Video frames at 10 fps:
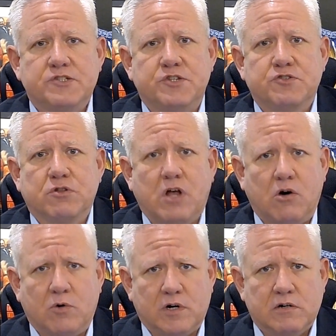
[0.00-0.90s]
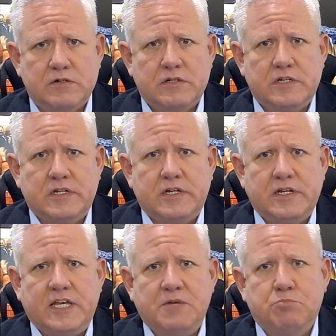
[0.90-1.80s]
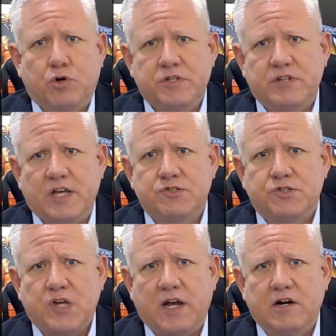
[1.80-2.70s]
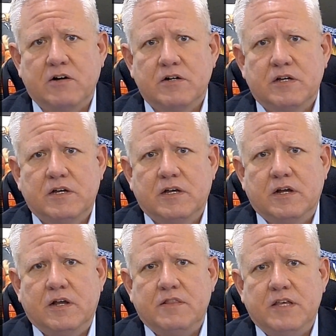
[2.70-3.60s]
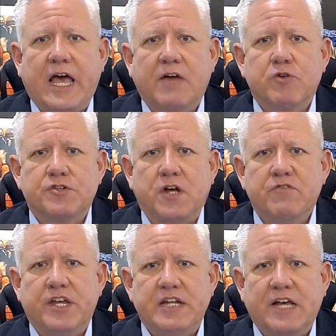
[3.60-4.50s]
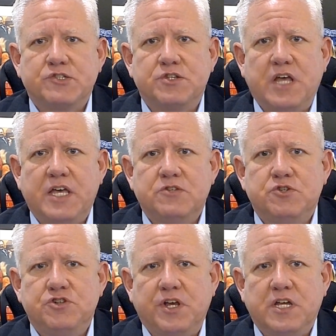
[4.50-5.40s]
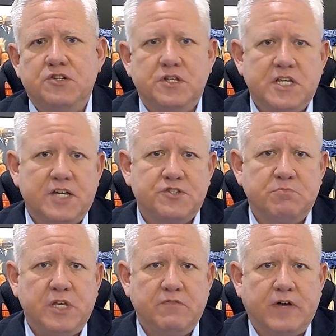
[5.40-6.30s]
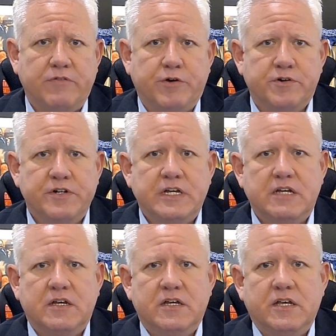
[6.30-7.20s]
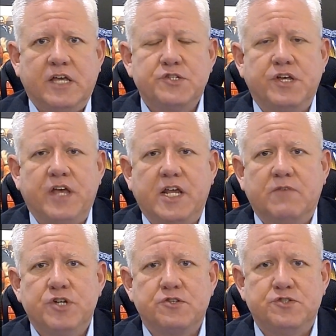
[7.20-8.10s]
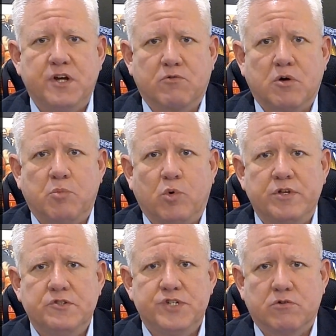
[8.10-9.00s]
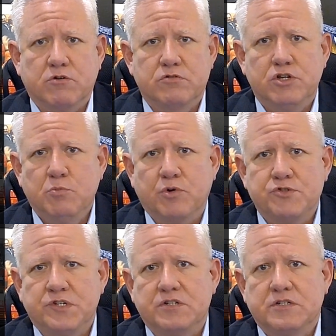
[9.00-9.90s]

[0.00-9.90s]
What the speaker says: is lower and PutDex is higher, the average of the next day's change in the S&P 500 is a gain of just 0.02%.